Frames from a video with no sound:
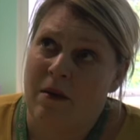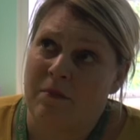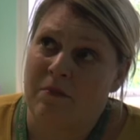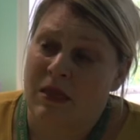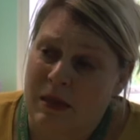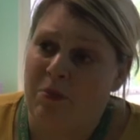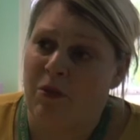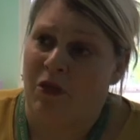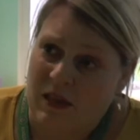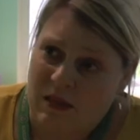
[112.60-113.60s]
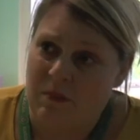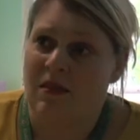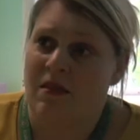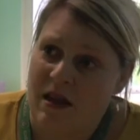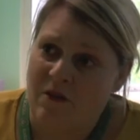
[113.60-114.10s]
simple things that
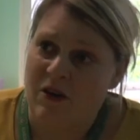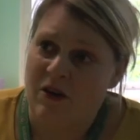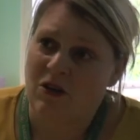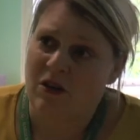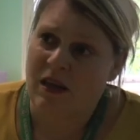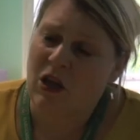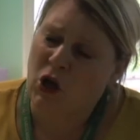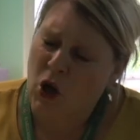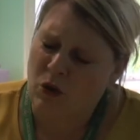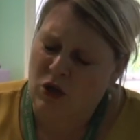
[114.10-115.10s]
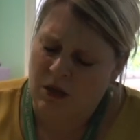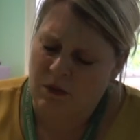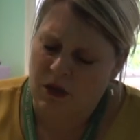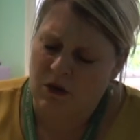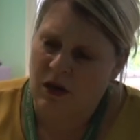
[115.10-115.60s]
mean that they're understood and they can go to
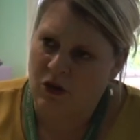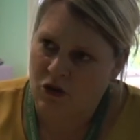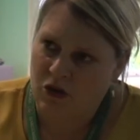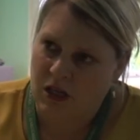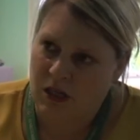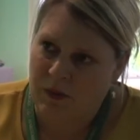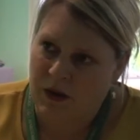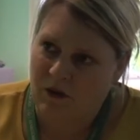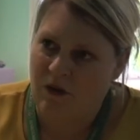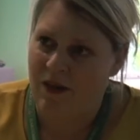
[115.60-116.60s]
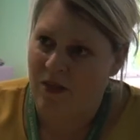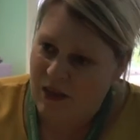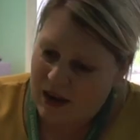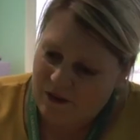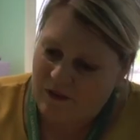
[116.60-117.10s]
somebody who they trust to speak, rather
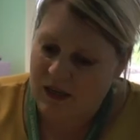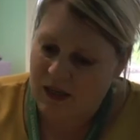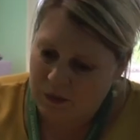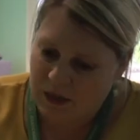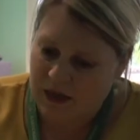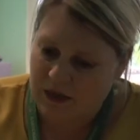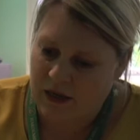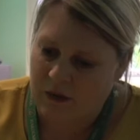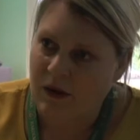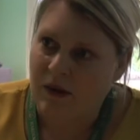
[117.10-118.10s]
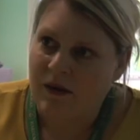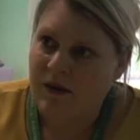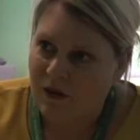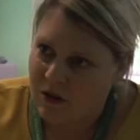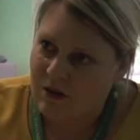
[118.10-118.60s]
than having to speak to
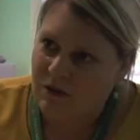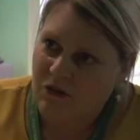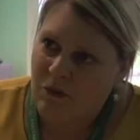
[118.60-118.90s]
lots of different